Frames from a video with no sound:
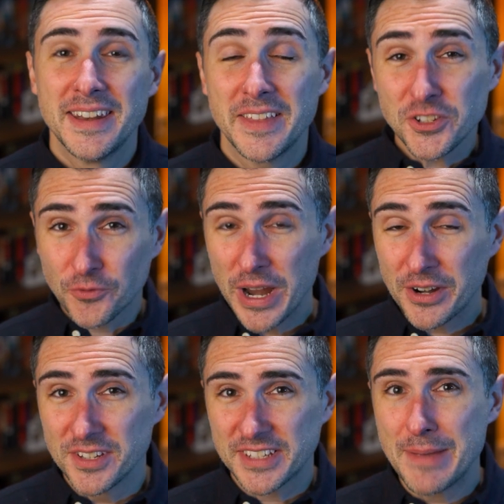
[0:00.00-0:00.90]
Now this
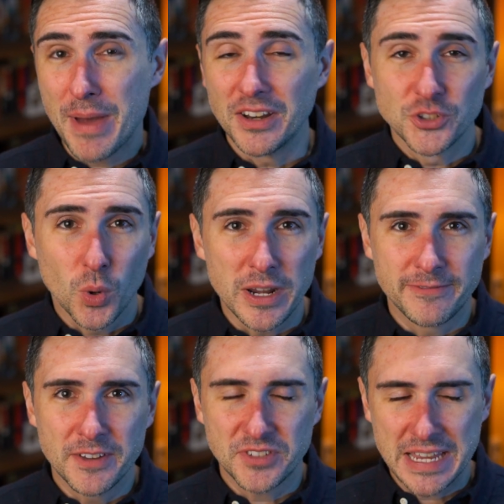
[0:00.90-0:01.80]
fragrance came out in
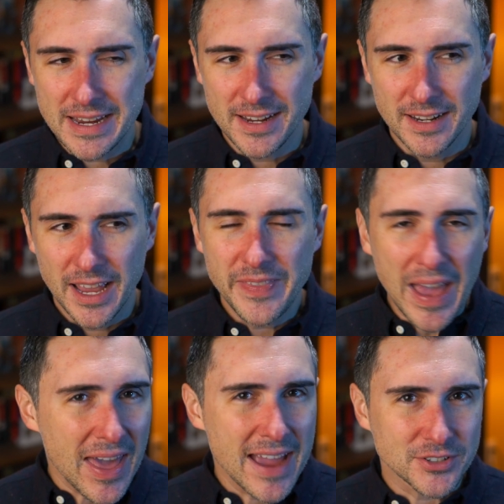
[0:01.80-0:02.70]
2015, and
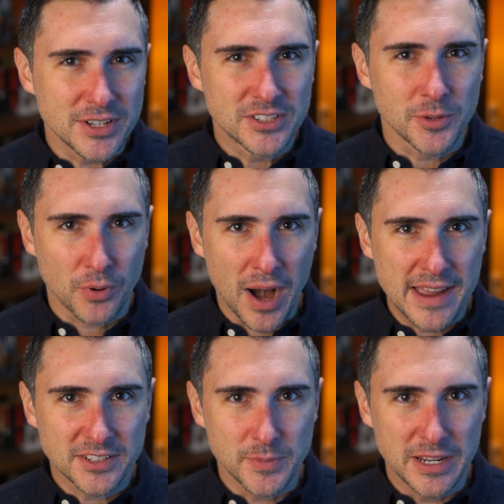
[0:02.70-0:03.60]
that actually
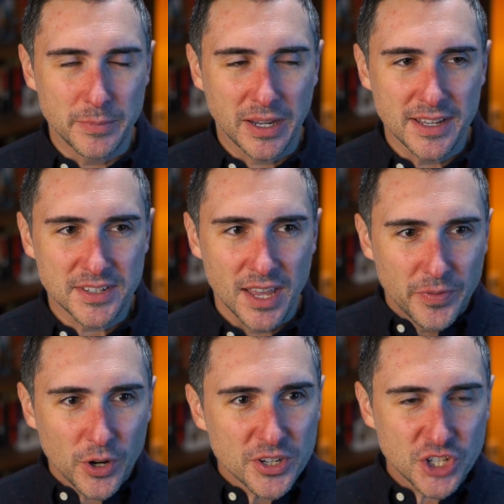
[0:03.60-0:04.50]
surprised me because
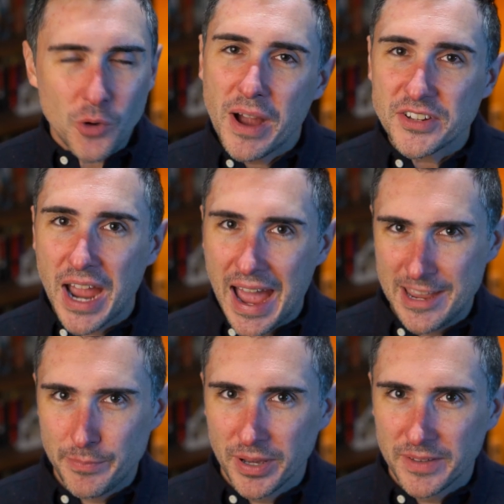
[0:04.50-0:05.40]
there is so much
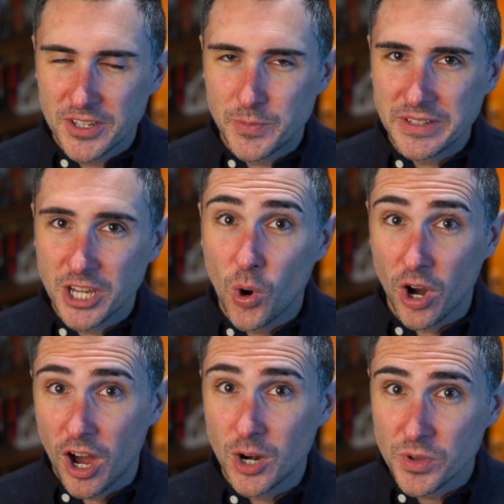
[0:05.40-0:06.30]
hype that's been
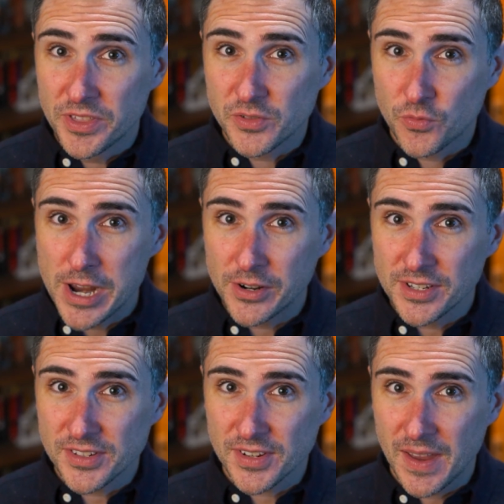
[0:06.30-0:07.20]
going on with this
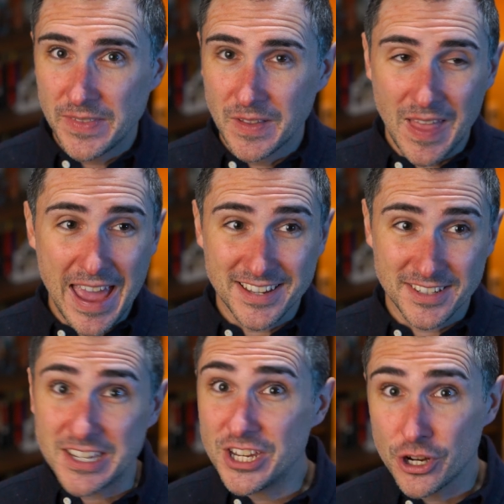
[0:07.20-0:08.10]
fragrance in the
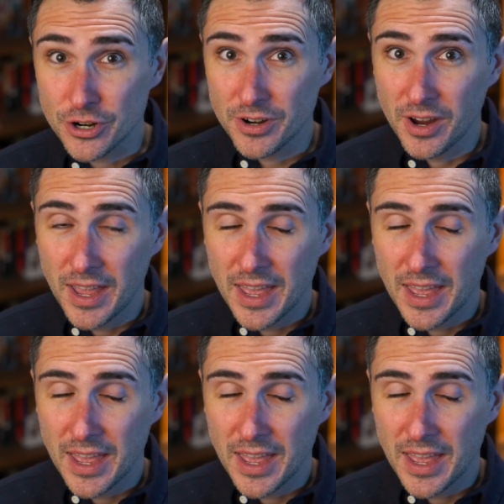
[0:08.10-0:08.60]
last year.